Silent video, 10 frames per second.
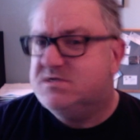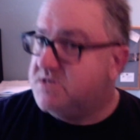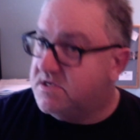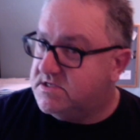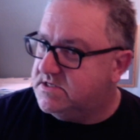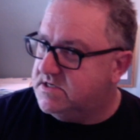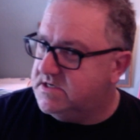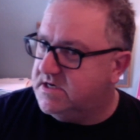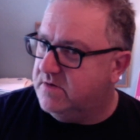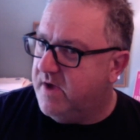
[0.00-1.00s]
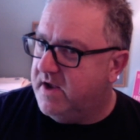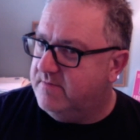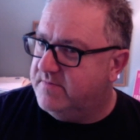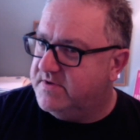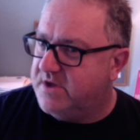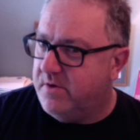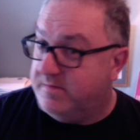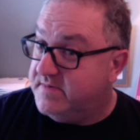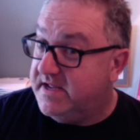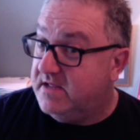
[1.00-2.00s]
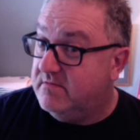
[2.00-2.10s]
Just as it did on my Olympus OMD,